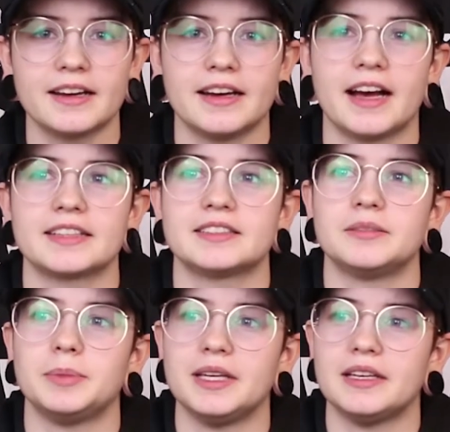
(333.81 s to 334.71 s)
It has
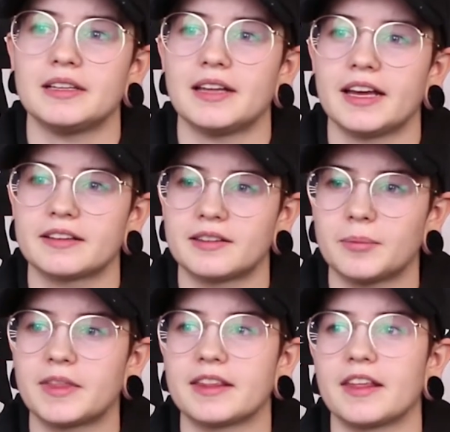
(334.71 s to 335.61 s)
to be like
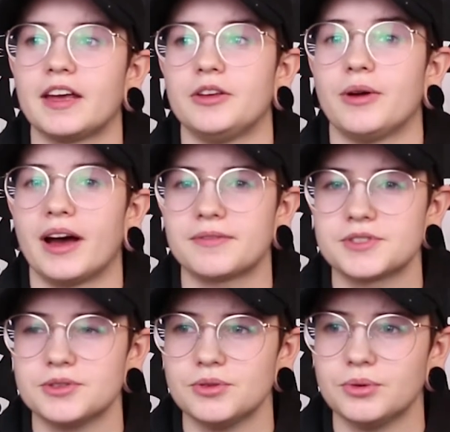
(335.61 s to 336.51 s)
something that you have
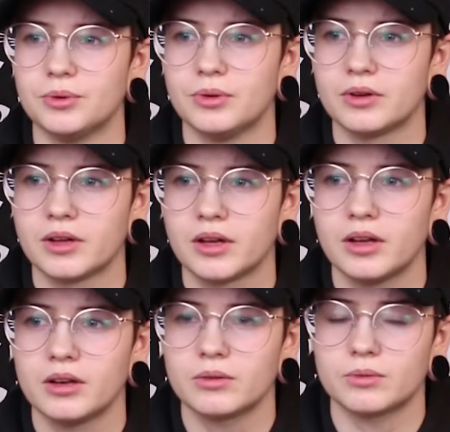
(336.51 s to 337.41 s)
to
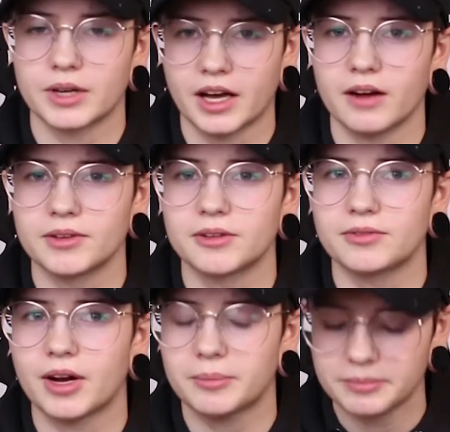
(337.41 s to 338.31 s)
recover
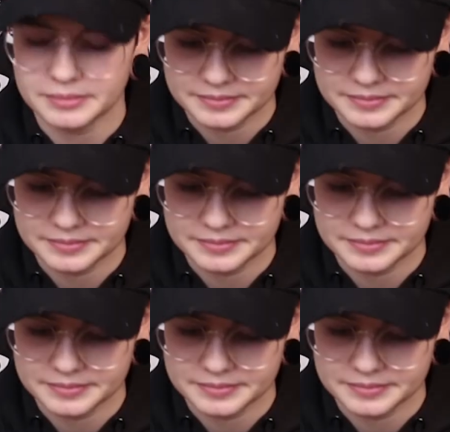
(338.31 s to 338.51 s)
from.